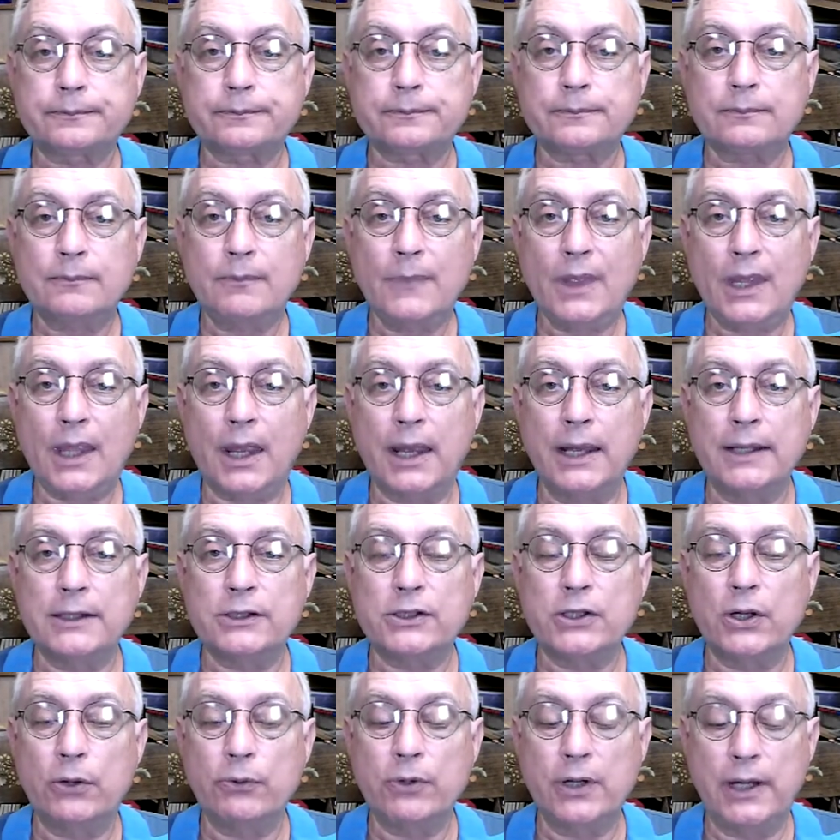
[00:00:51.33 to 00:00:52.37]
And so
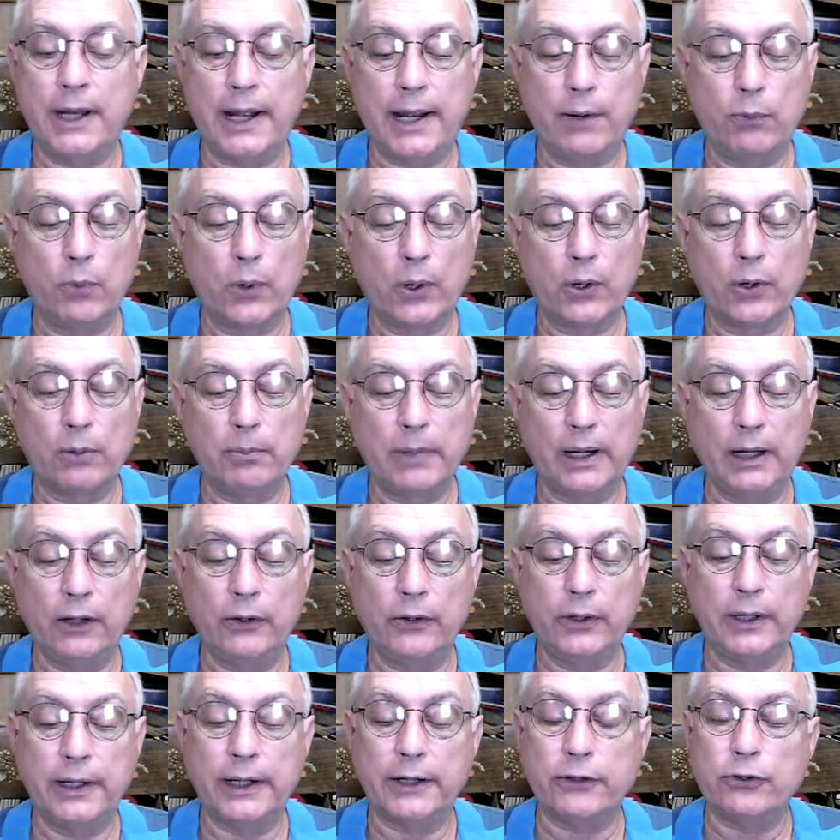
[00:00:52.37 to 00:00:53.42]
today we're going to be looking at
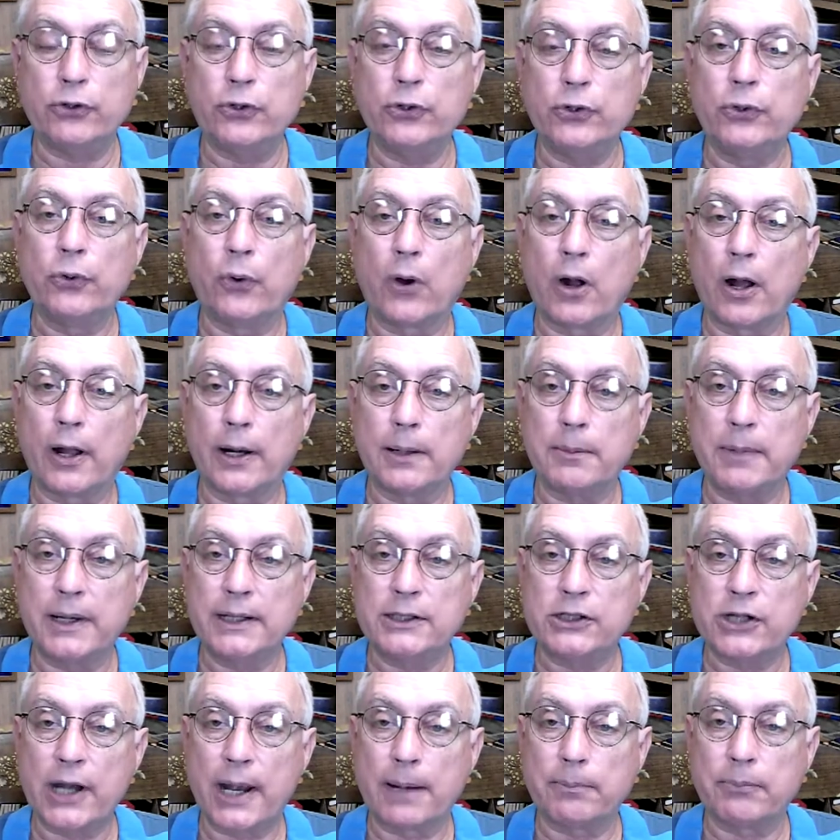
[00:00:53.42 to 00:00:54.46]
Deuteronomy
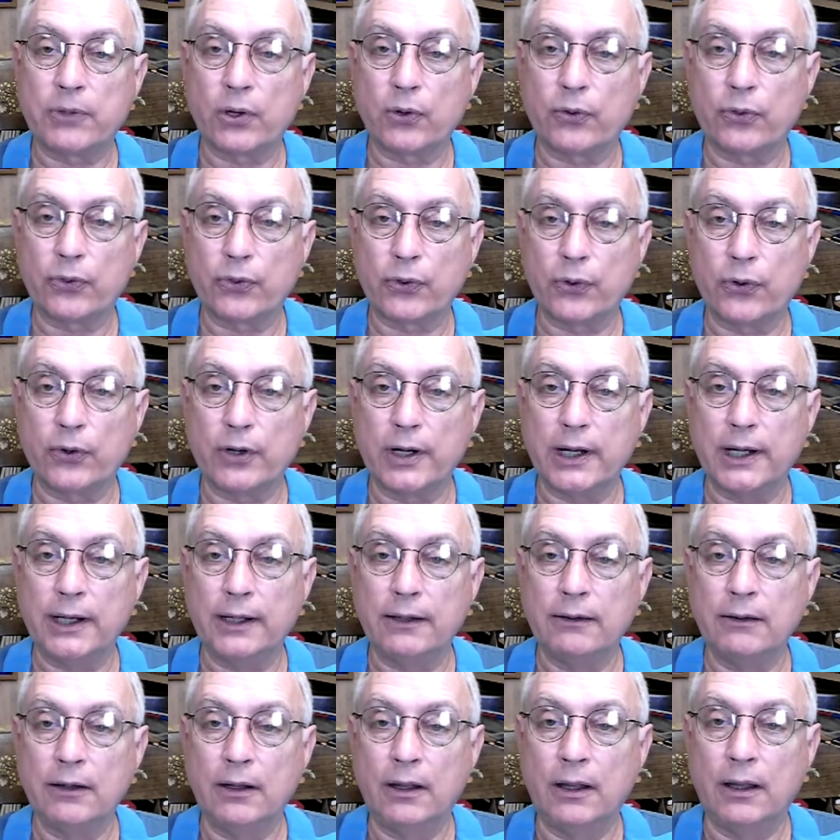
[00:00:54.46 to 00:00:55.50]
chapter 30
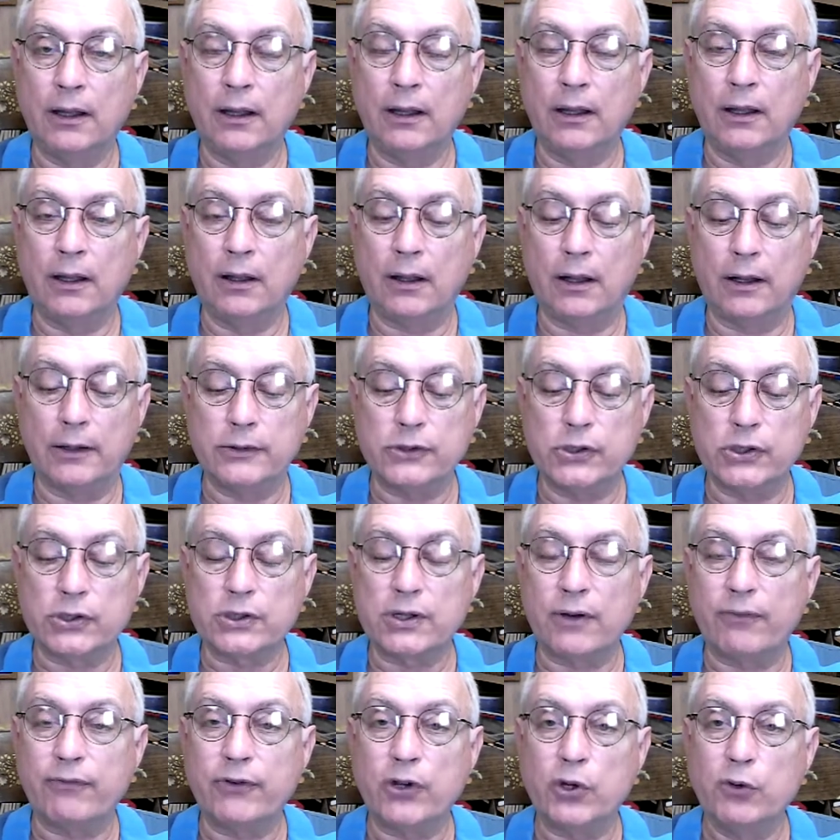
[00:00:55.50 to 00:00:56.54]
uh, just a few
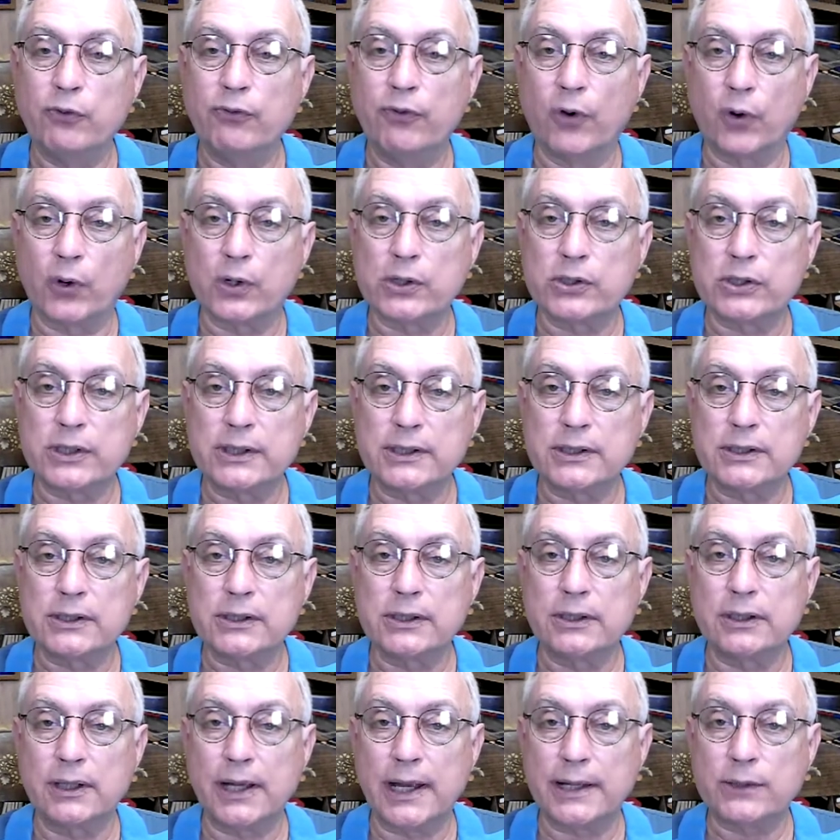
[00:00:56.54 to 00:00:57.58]
verses as
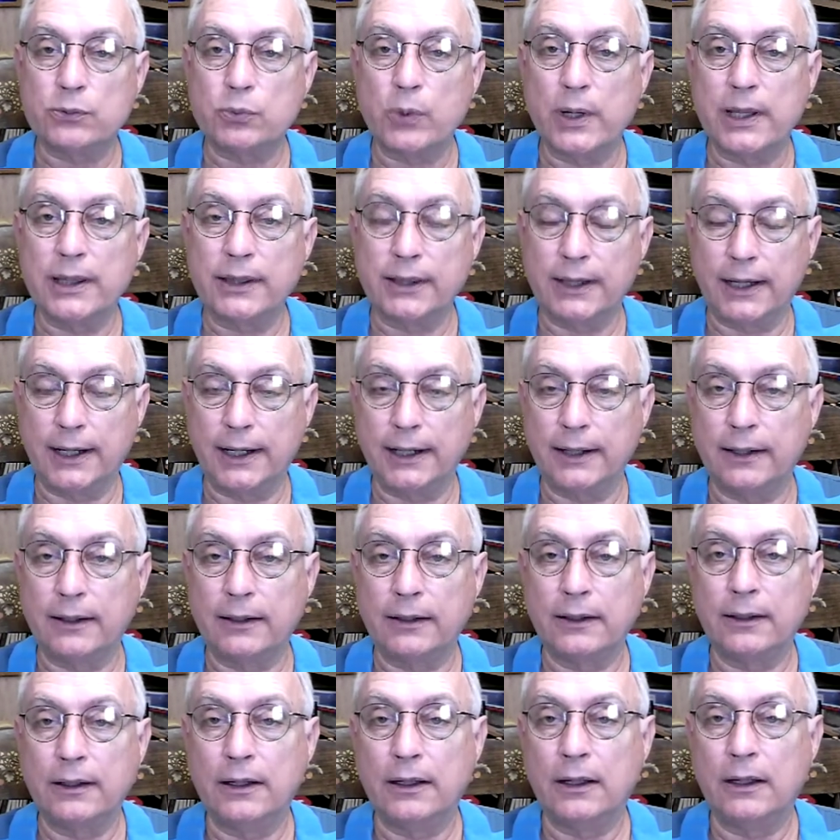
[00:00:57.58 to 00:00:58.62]
we think
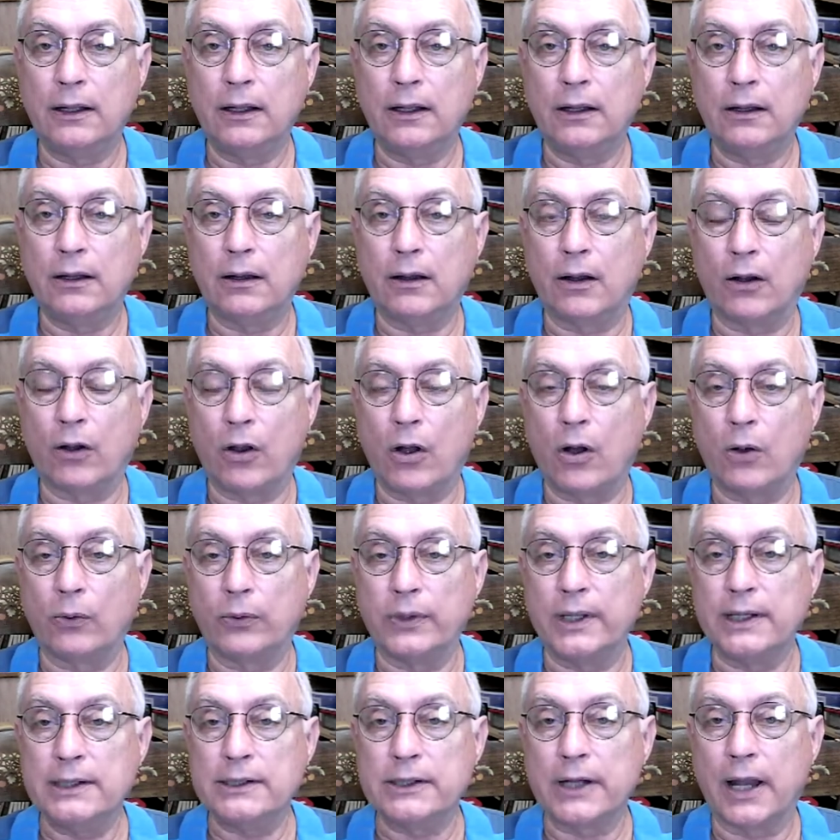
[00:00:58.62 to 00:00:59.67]
along these
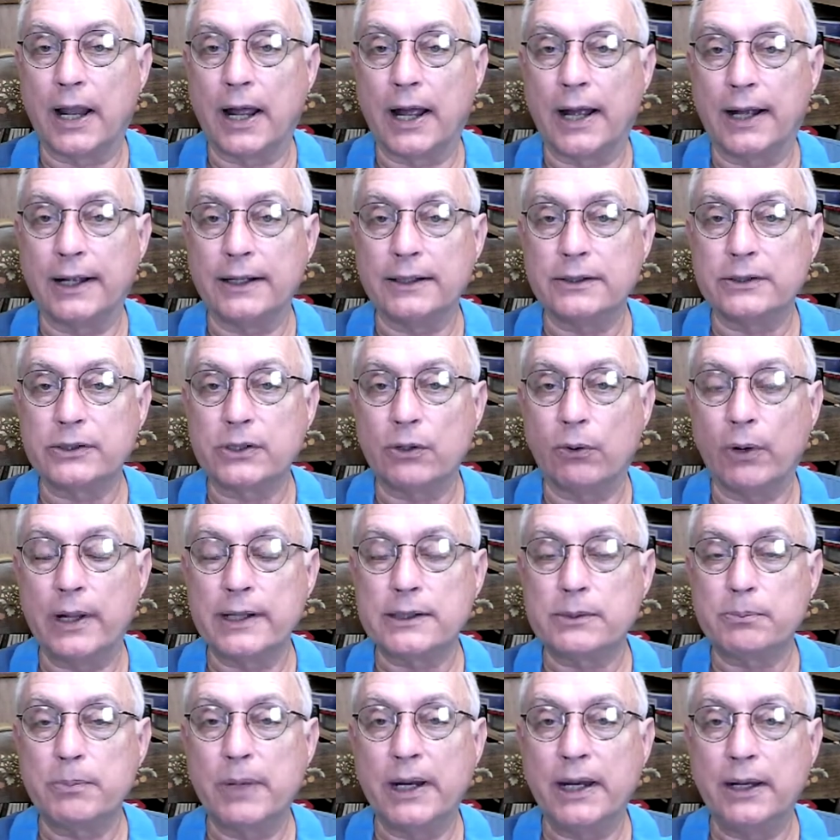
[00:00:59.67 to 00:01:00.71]
lines. So let's
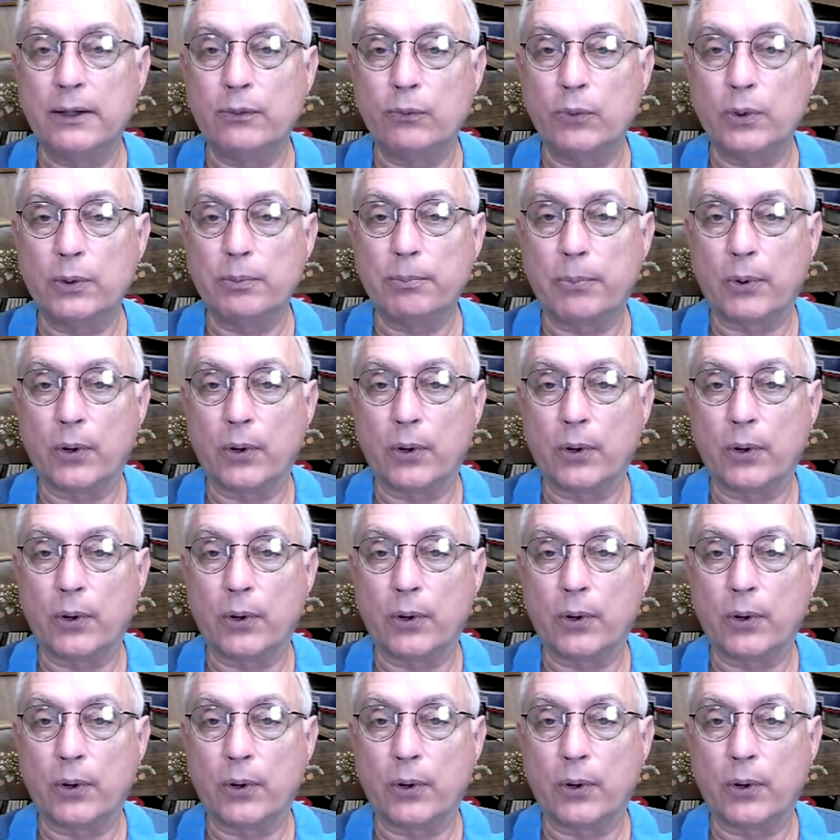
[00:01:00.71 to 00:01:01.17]
begin with prayer.